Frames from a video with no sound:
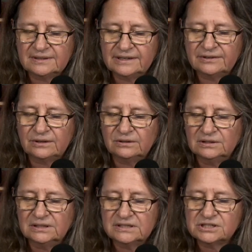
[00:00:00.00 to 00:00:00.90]
Health
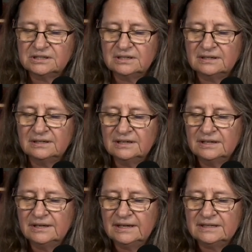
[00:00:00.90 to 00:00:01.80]
Coalition.
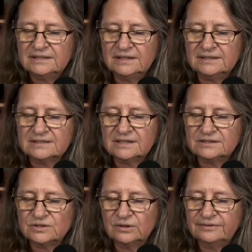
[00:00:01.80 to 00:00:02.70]
He's a
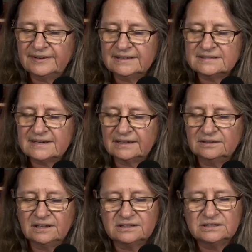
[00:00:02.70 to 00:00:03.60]
certified
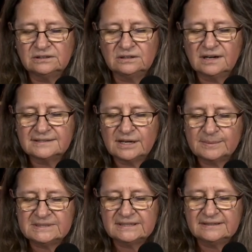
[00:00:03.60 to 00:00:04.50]
psychological
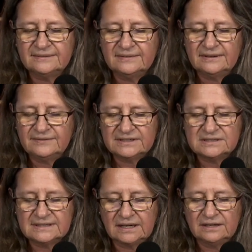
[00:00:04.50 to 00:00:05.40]
autopsy
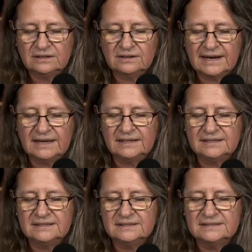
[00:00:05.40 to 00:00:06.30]
investigator, and
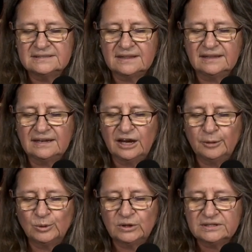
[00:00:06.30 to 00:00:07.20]
he's the
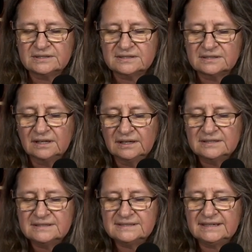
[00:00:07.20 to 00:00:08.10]
Emirates
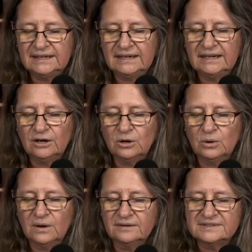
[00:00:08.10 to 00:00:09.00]
CEO
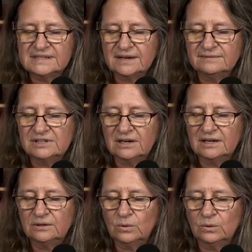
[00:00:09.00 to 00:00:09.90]
of
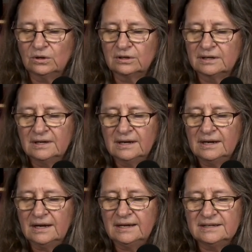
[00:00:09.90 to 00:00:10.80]
Save.org.
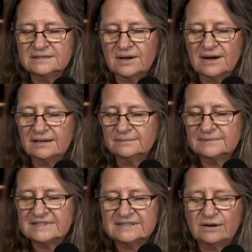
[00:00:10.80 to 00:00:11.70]
And he's on
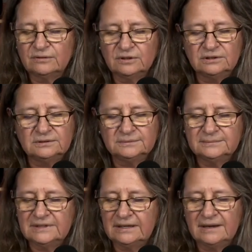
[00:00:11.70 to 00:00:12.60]
several
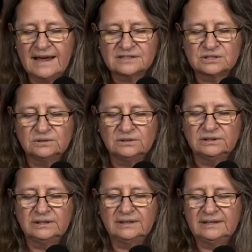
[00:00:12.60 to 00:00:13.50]
national
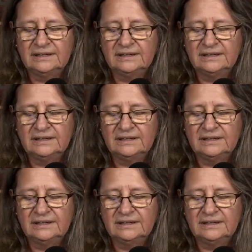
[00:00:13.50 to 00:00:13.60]
and